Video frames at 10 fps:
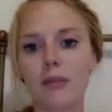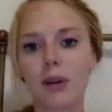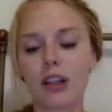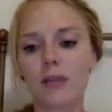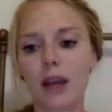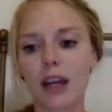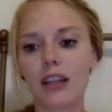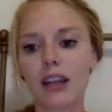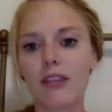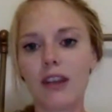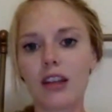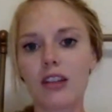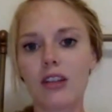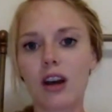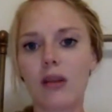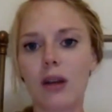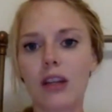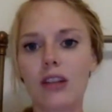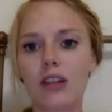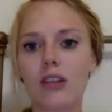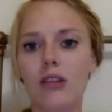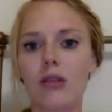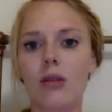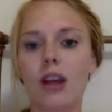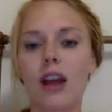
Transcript: perspective as you go into